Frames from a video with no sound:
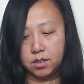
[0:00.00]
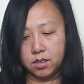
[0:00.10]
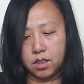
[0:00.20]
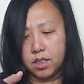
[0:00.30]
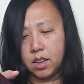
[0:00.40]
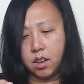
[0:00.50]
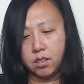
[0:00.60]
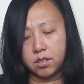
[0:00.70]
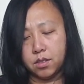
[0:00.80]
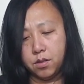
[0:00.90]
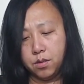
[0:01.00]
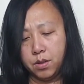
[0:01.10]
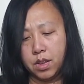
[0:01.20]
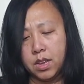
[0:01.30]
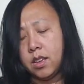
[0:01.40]
I think, also
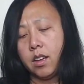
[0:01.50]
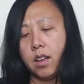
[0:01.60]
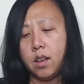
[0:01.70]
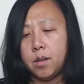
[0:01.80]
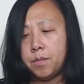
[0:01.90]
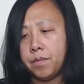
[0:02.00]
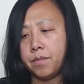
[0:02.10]
um,